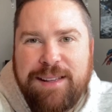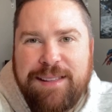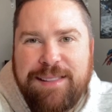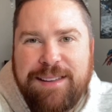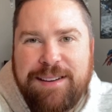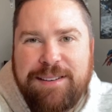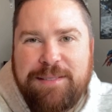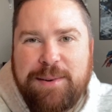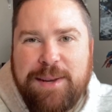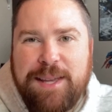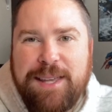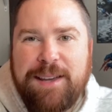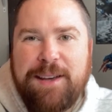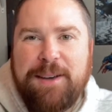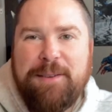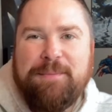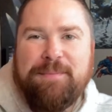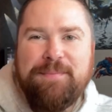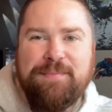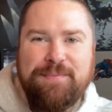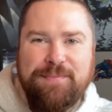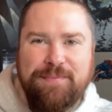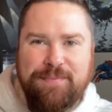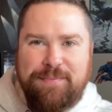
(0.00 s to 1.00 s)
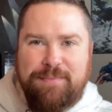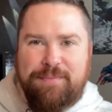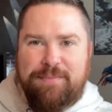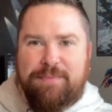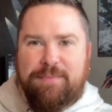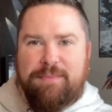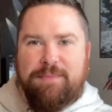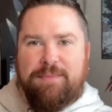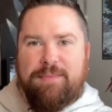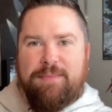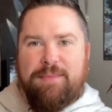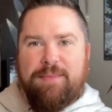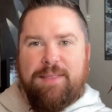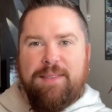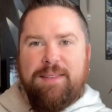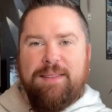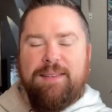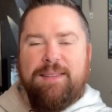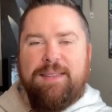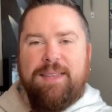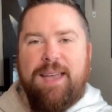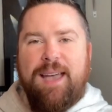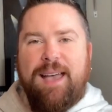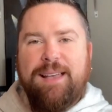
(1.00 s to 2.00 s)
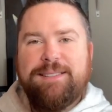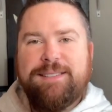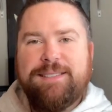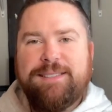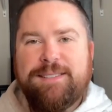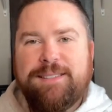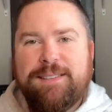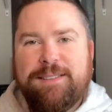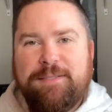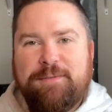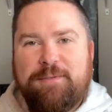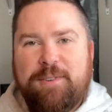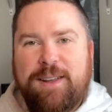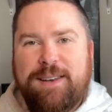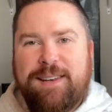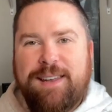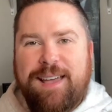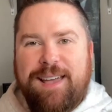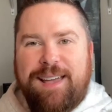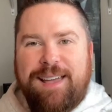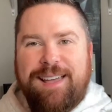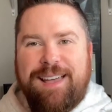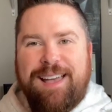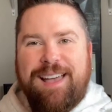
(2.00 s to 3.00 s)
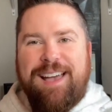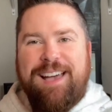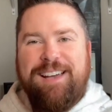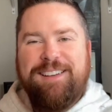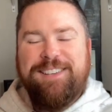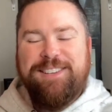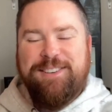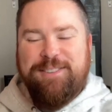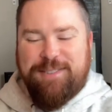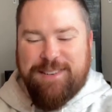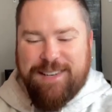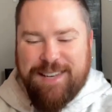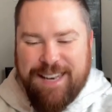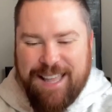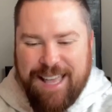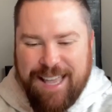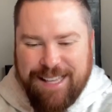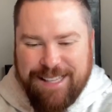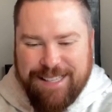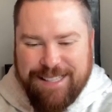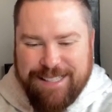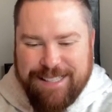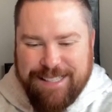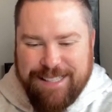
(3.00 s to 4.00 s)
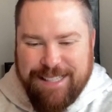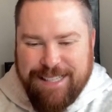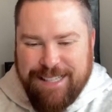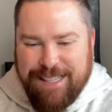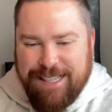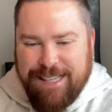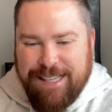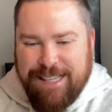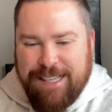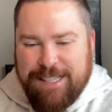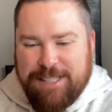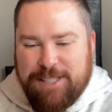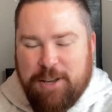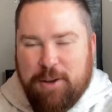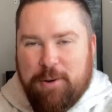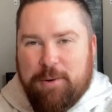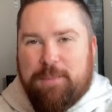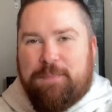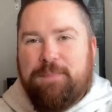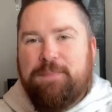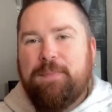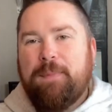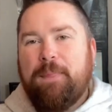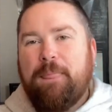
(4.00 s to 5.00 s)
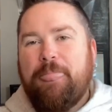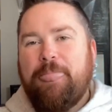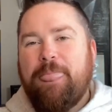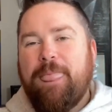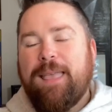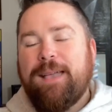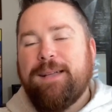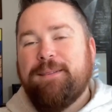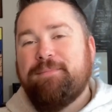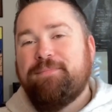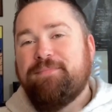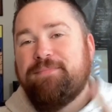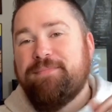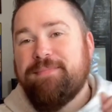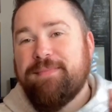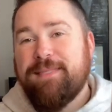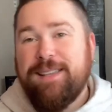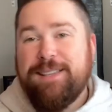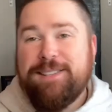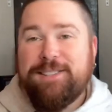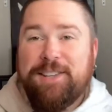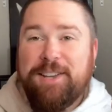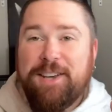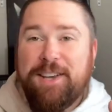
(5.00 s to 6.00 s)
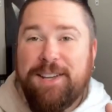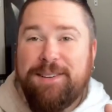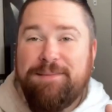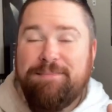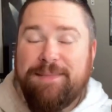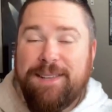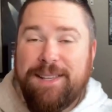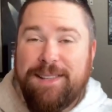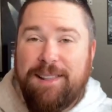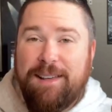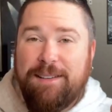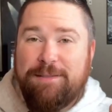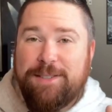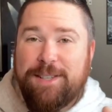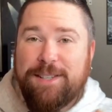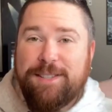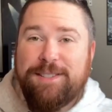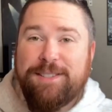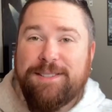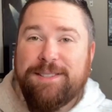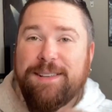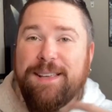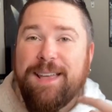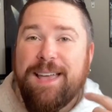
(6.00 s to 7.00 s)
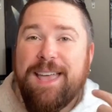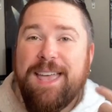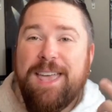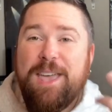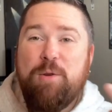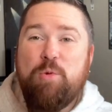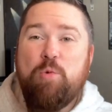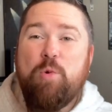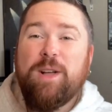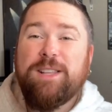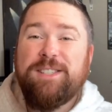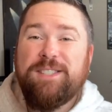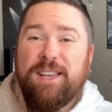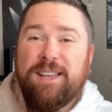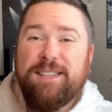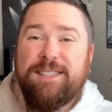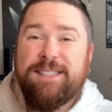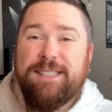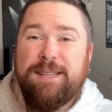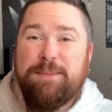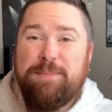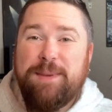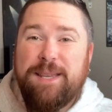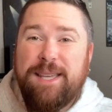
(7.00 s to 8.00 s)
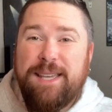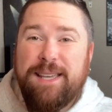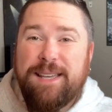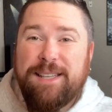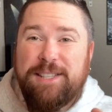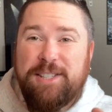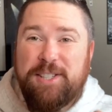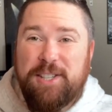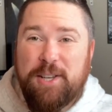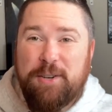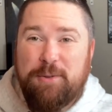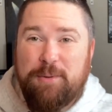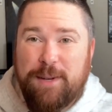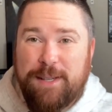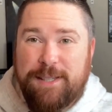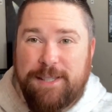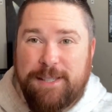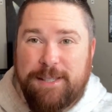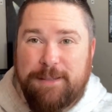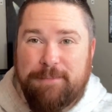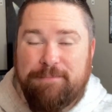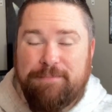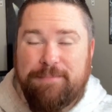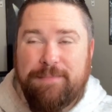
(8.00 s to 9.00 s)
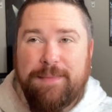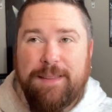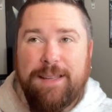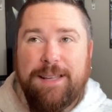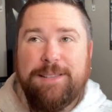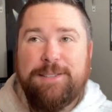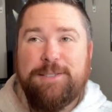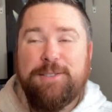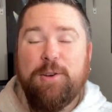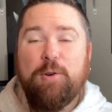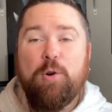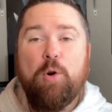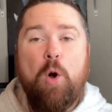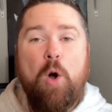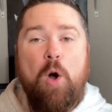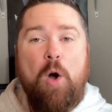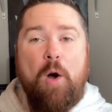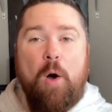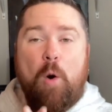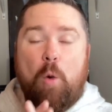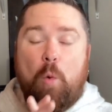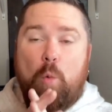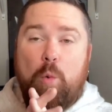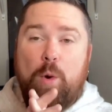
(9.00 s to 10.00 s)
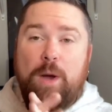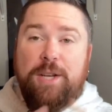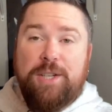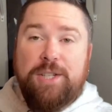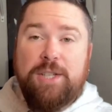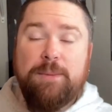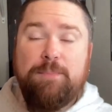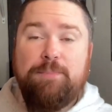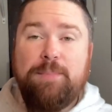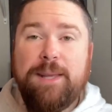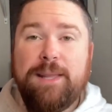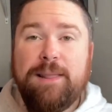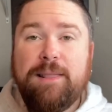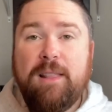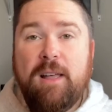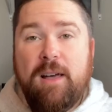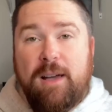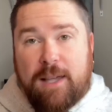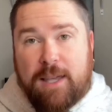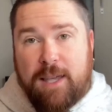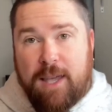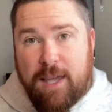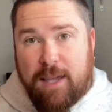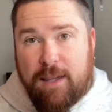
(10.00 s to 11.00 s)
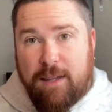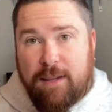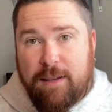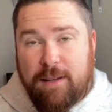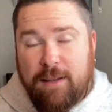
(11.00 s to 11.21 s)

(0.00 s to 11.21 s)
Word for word: There we go. Yes, Fredna, how you doing today? So, he's good. He loves us. He wants us to be generous. And so, we should be looking